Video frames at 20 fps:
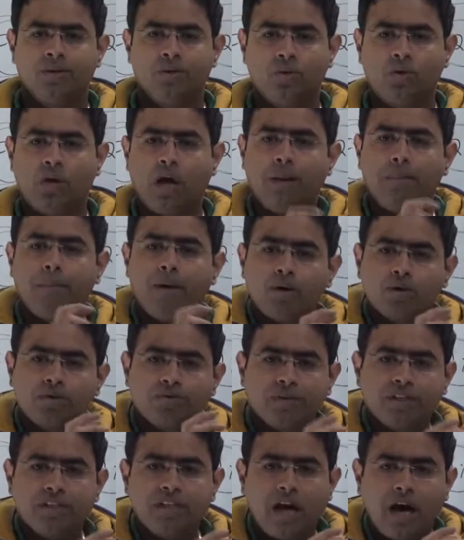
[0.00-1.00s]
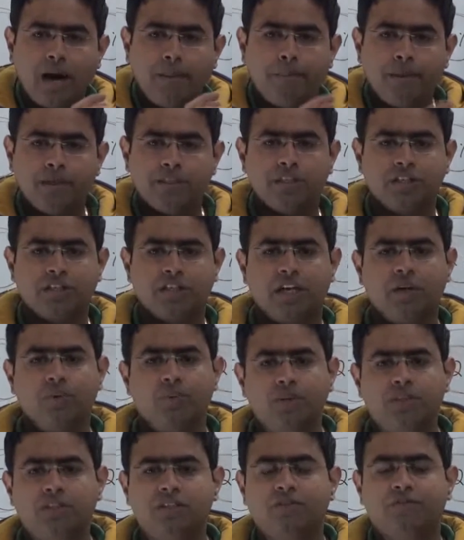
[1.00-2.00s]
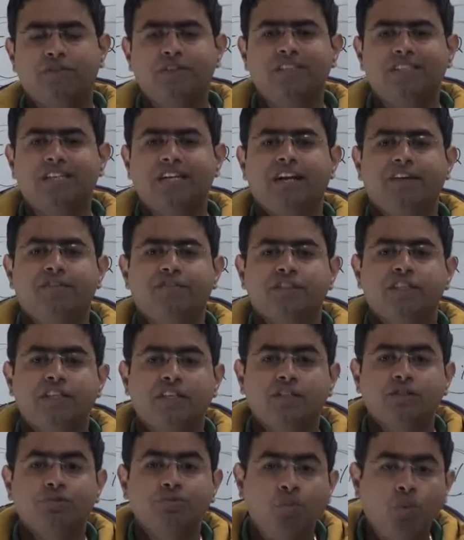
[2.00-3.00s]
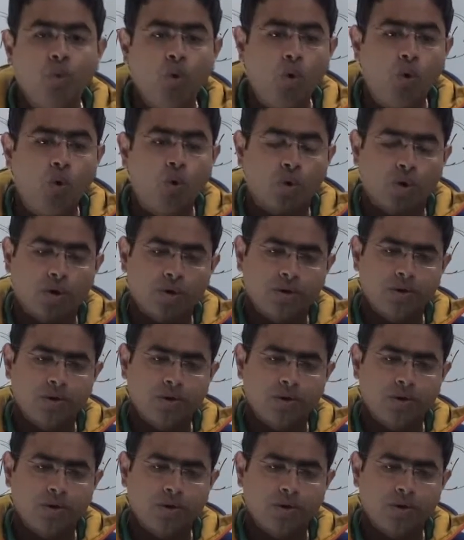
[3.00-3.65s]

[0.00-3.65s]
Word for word: to come out with a budget in which the fiscal deficit is more.